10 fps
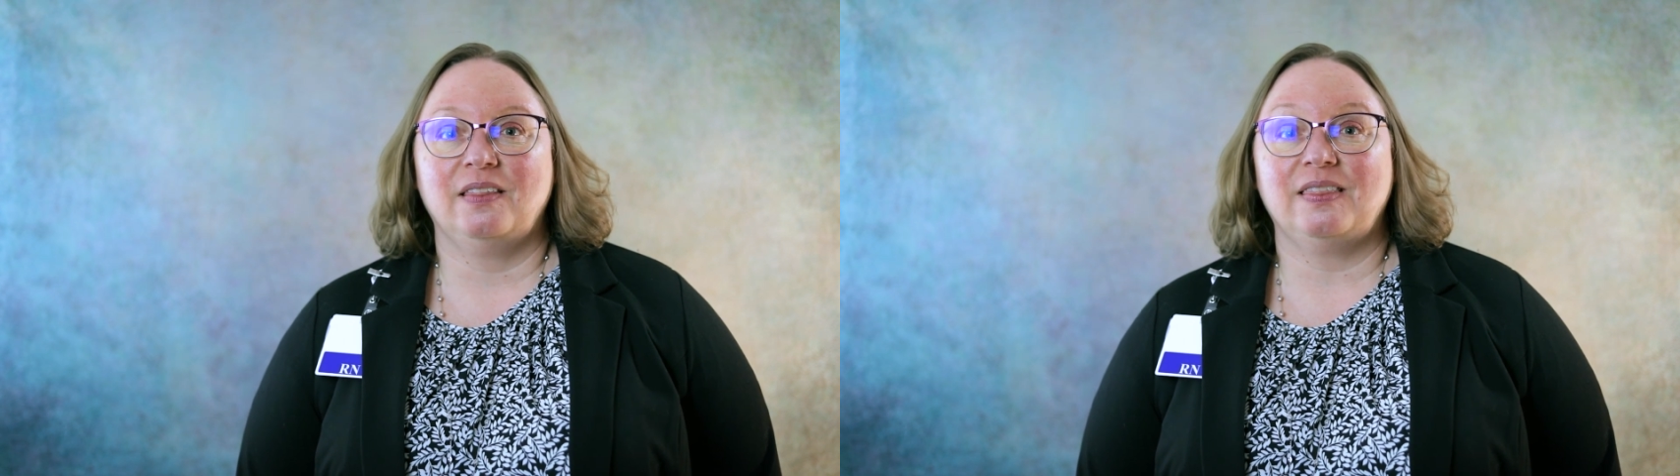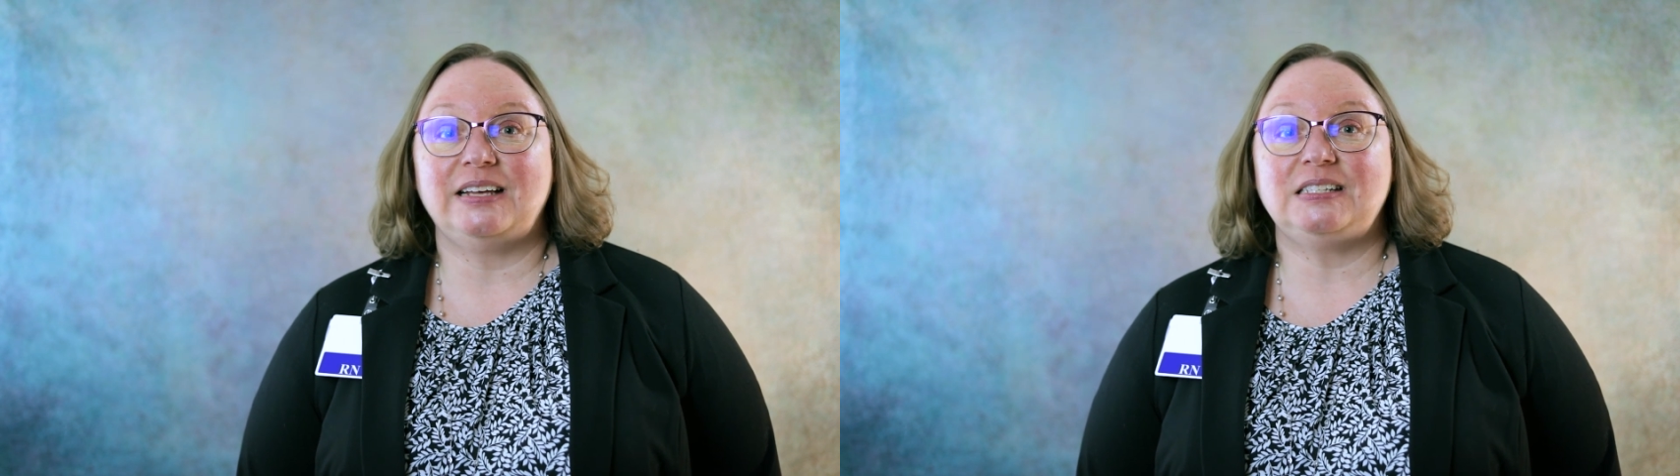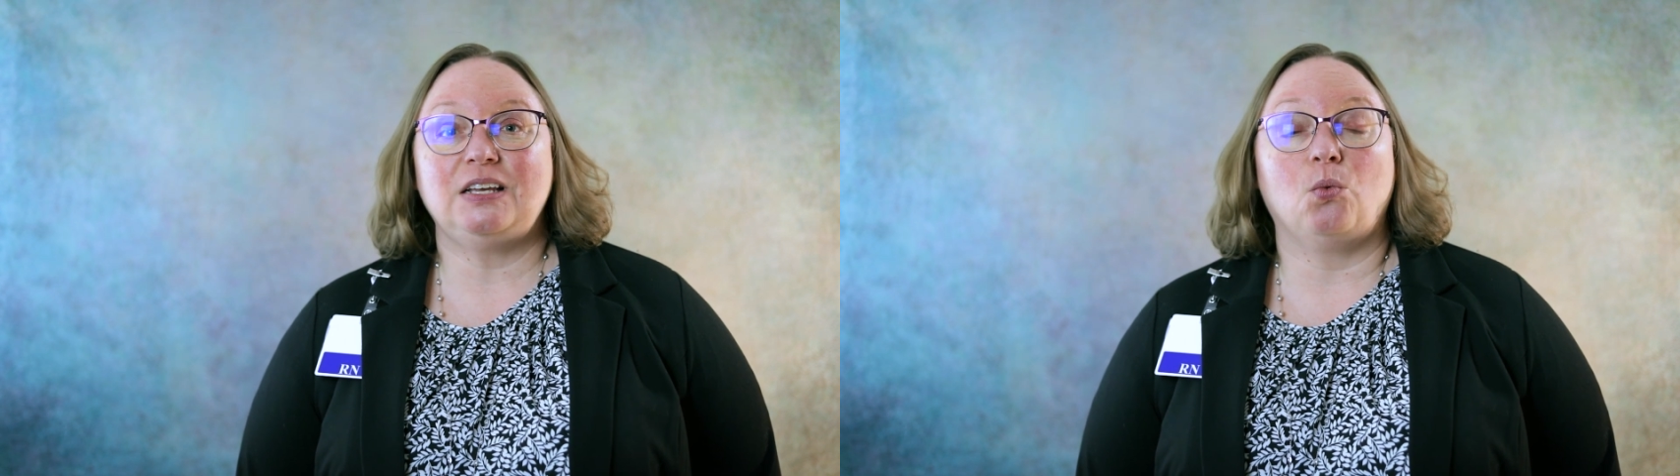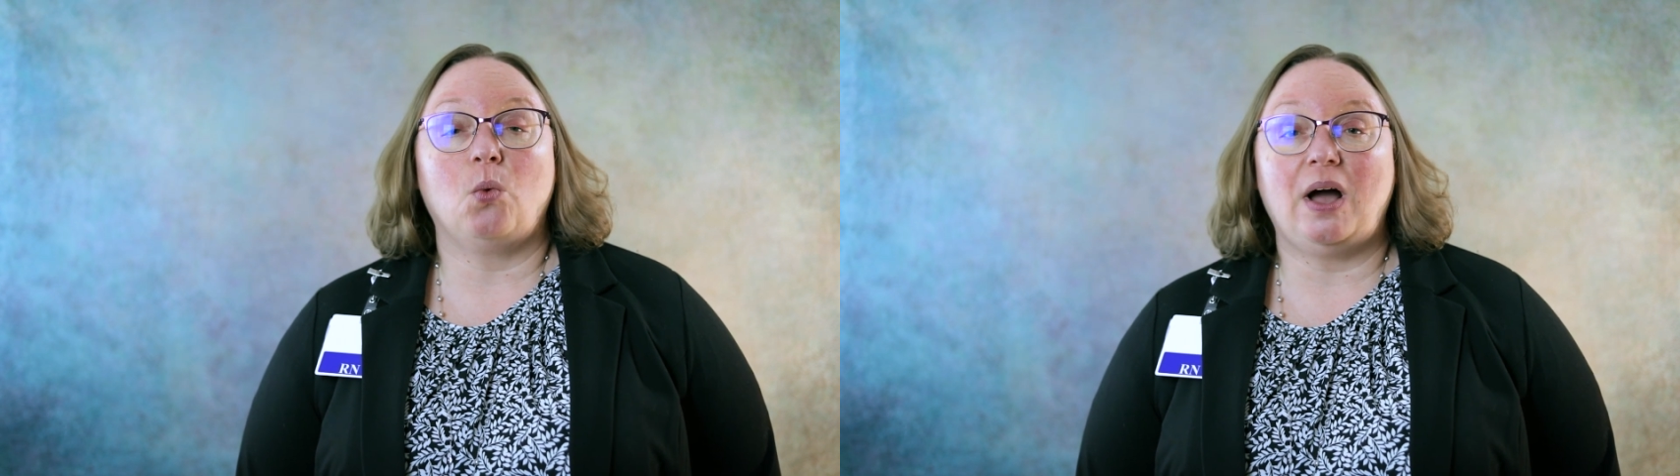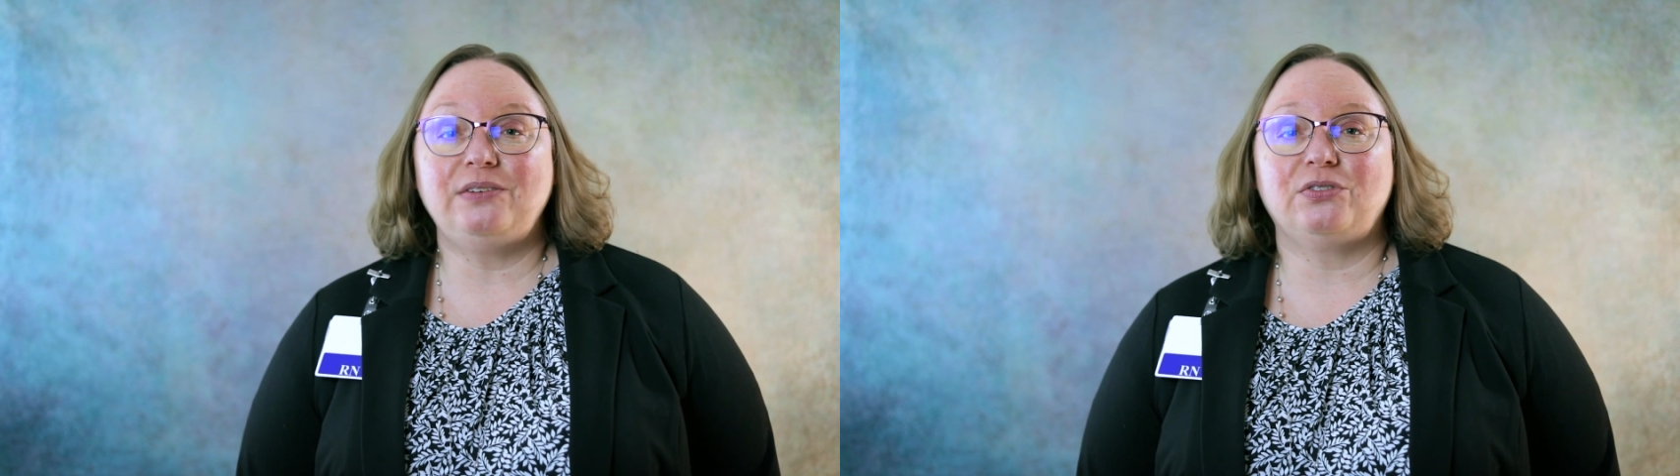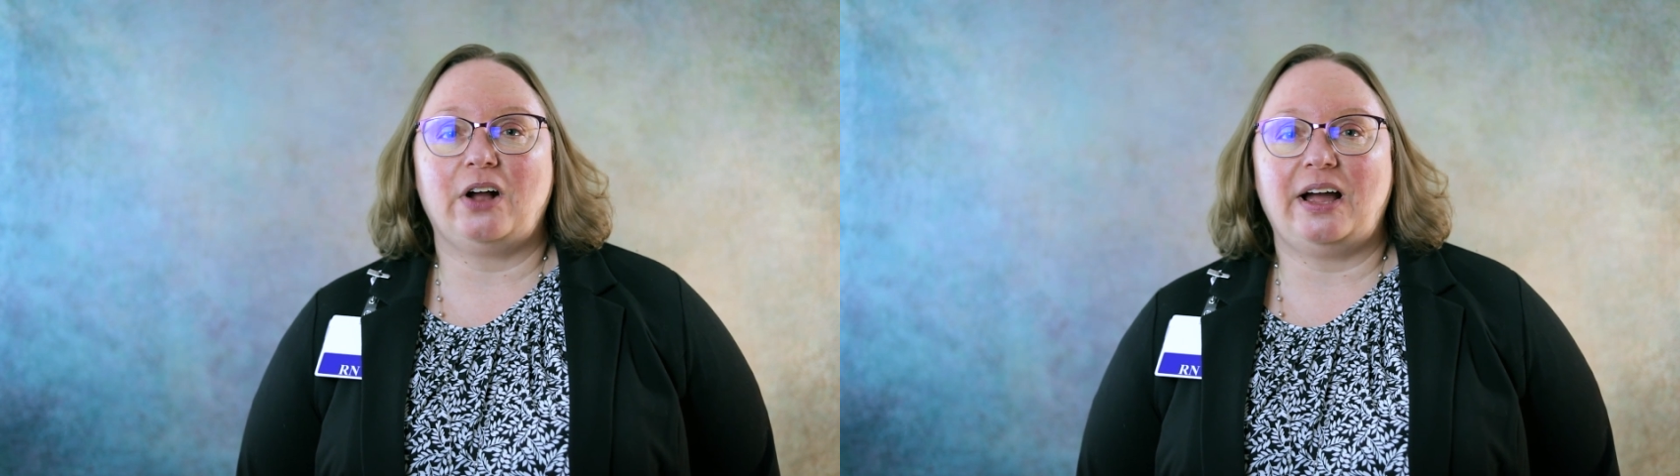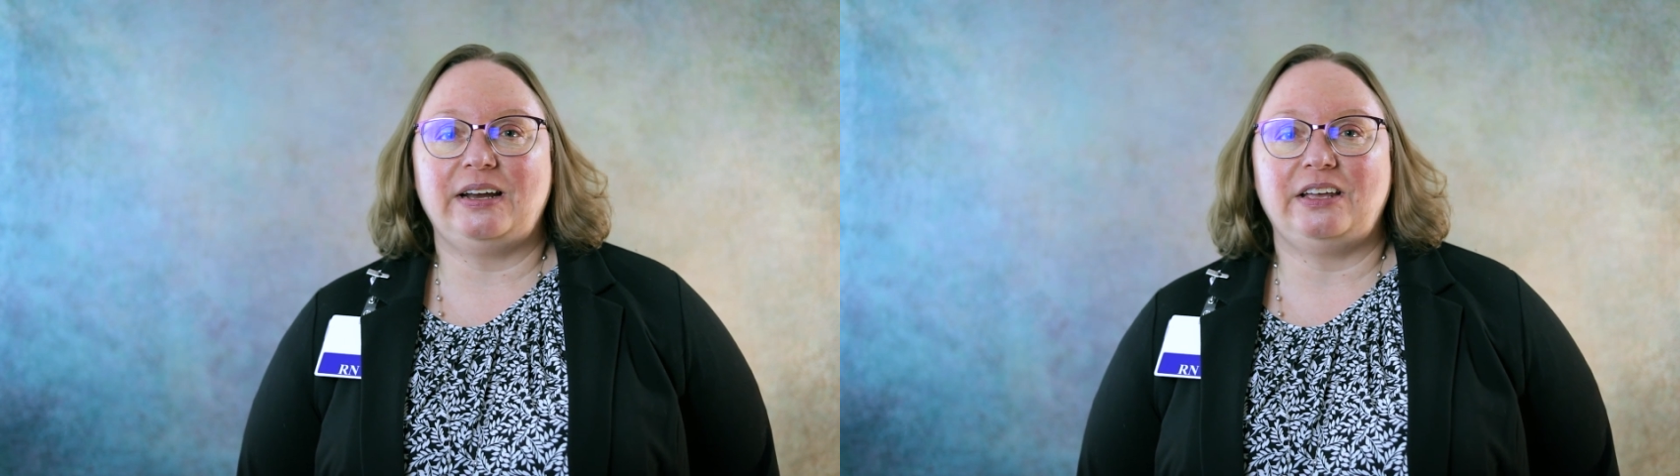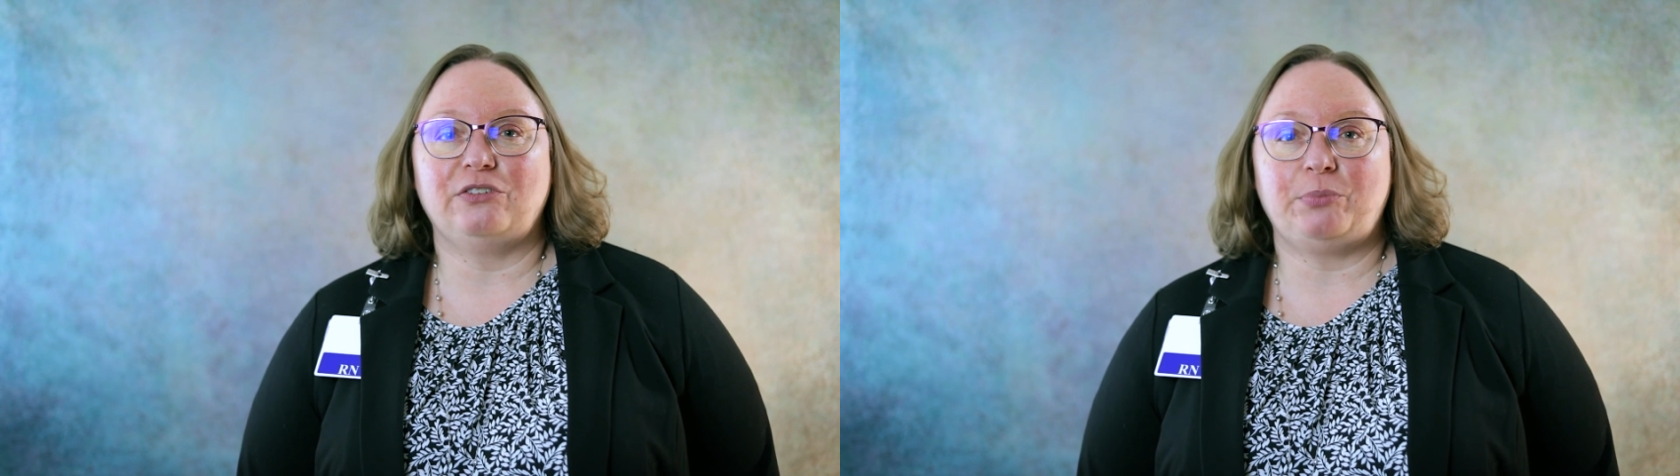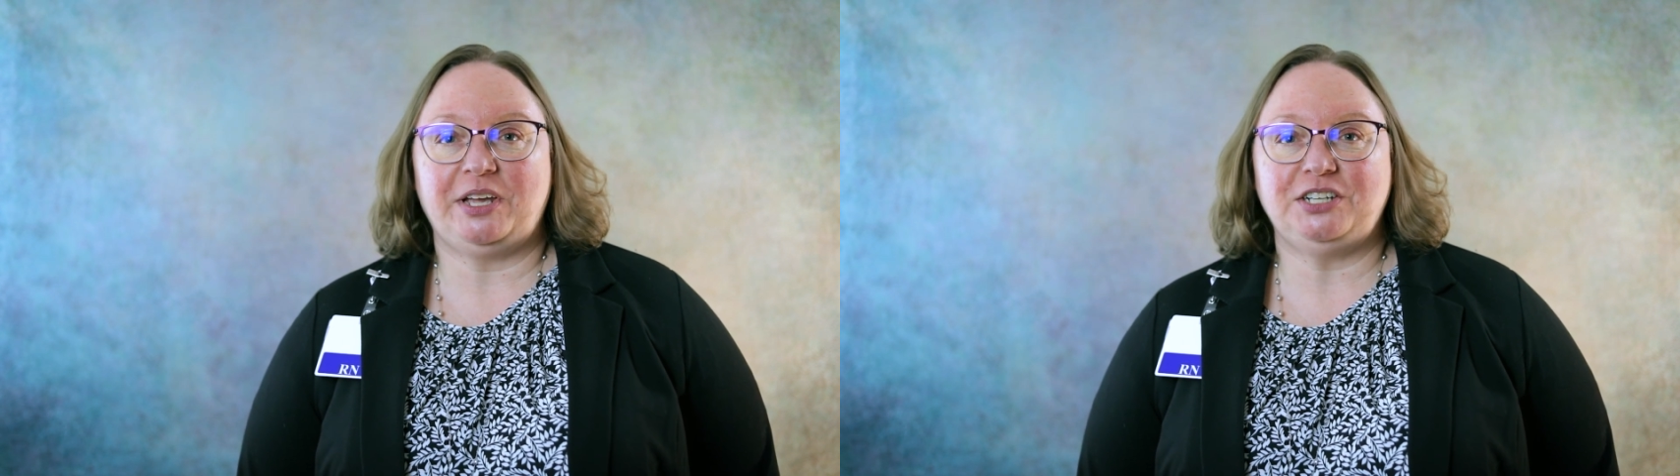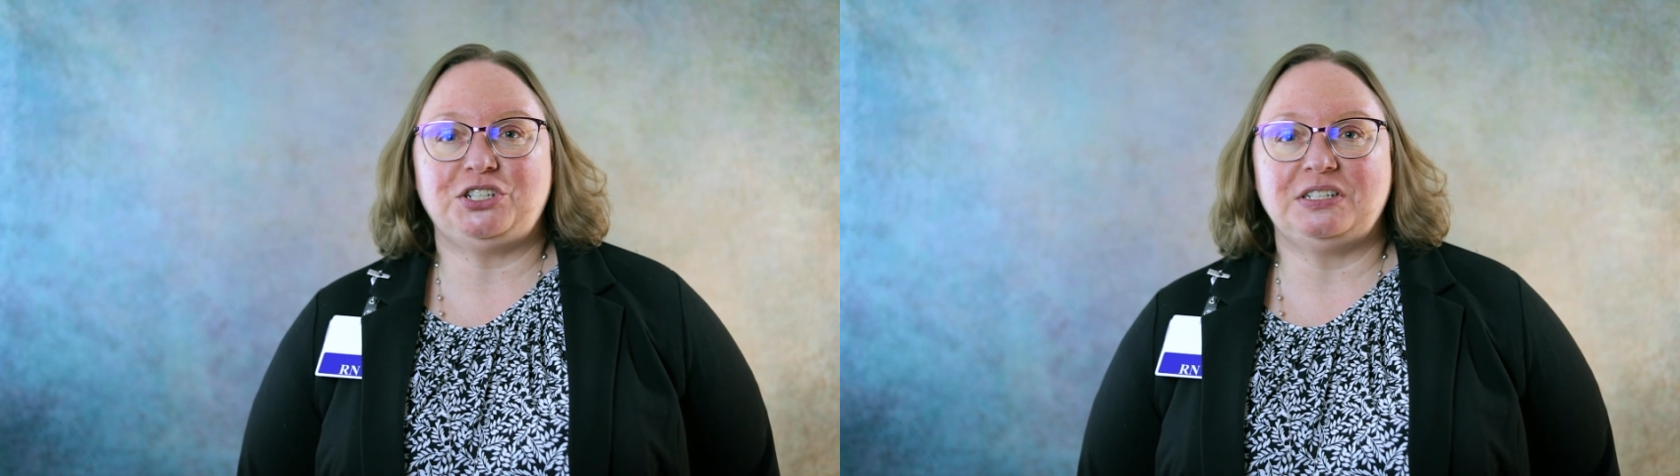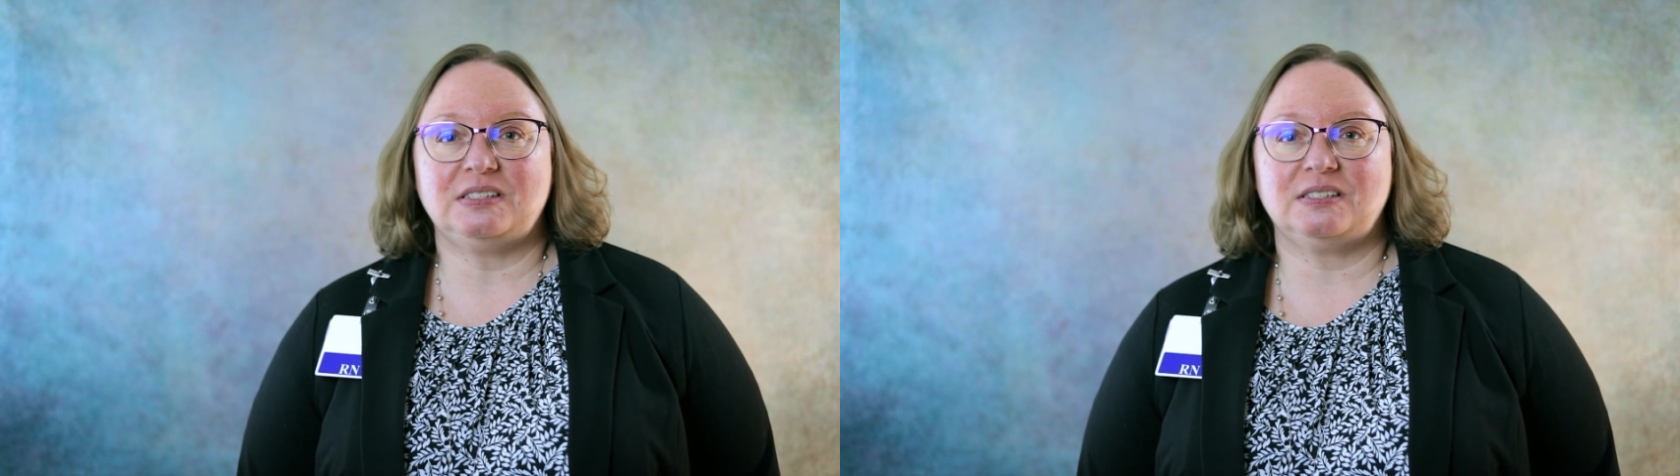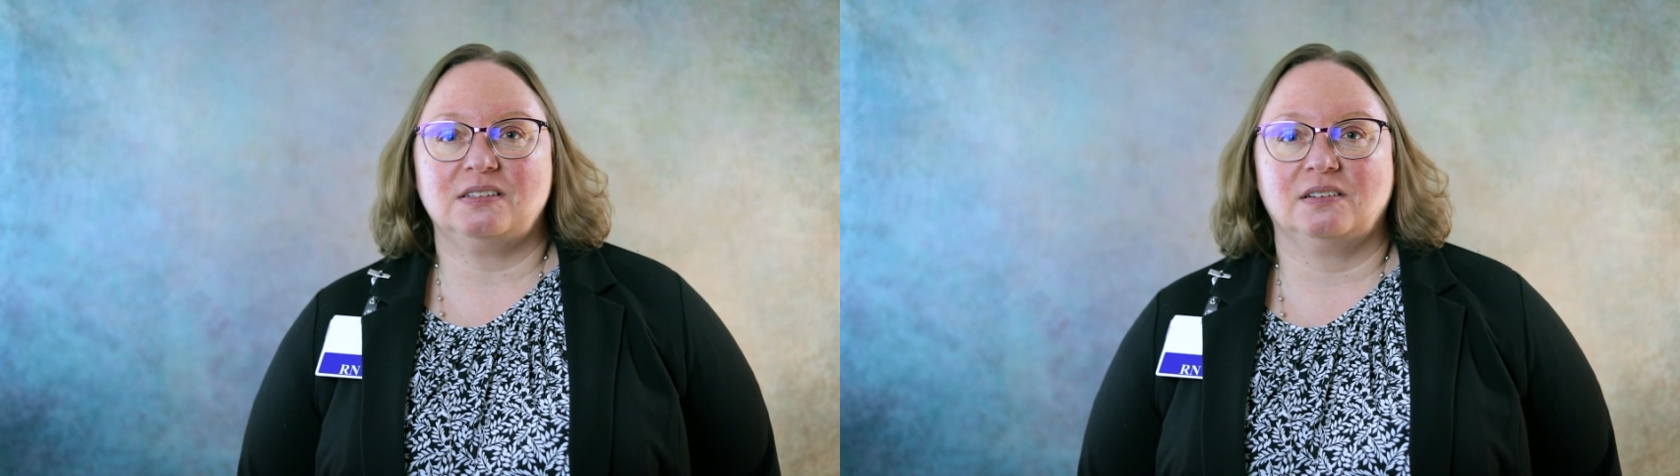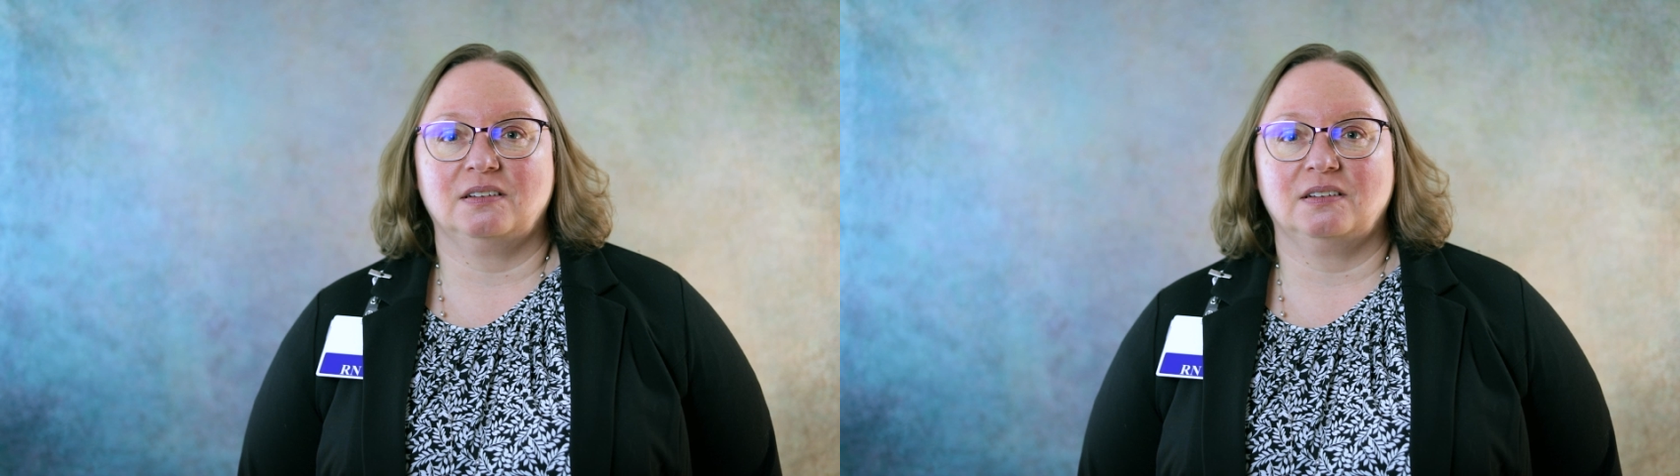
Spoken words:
They see a wide variety of patients,